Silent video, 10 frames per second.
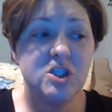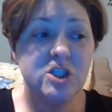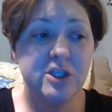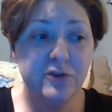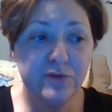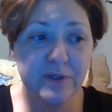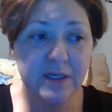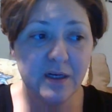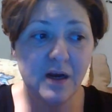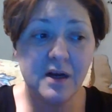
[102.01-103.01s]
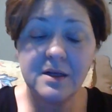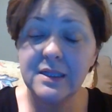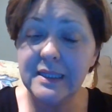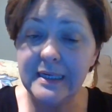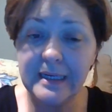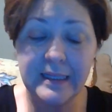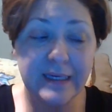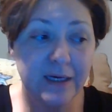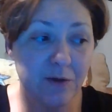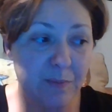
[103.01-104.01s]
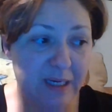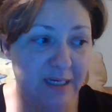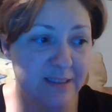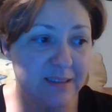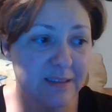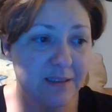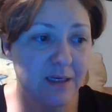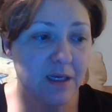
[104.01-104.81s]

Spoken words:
children are clinically obese.